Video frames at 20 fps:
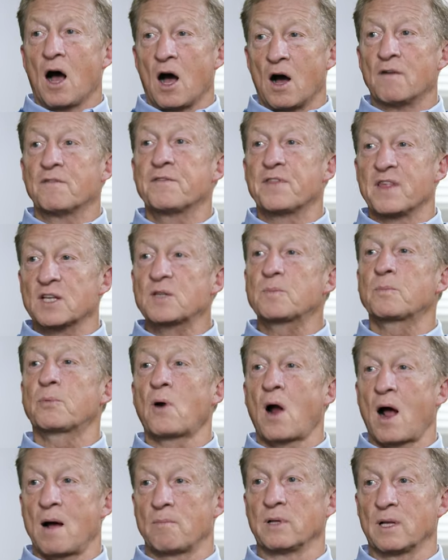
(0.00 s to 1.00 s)
of this
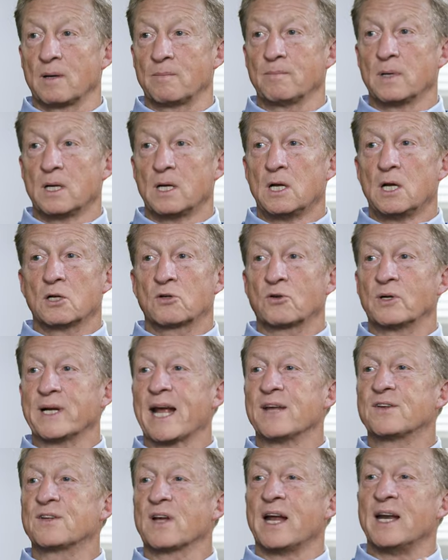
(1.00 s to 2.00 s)
problem
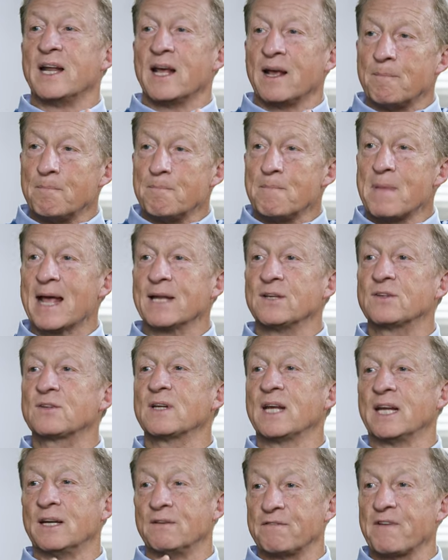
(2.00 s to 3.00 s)
creates an
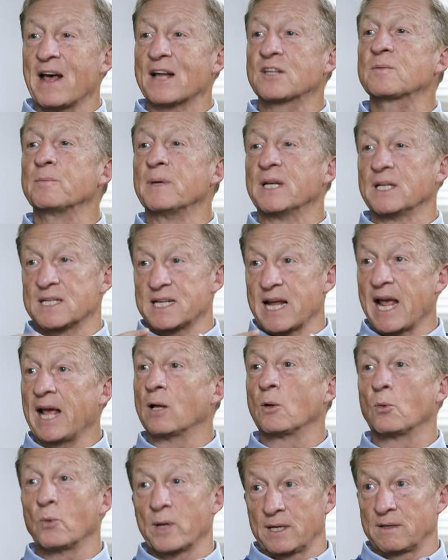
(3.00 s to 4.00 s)
immense investment
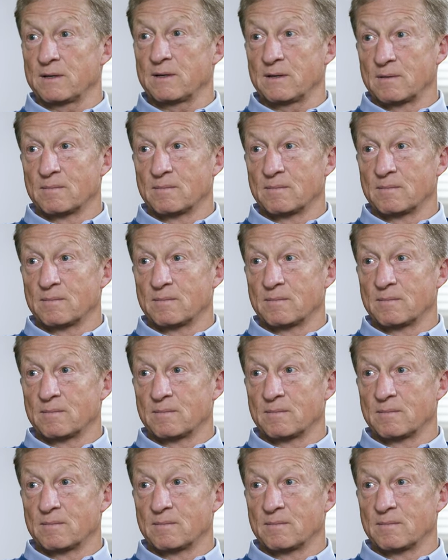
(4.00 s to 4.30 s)
tailwind.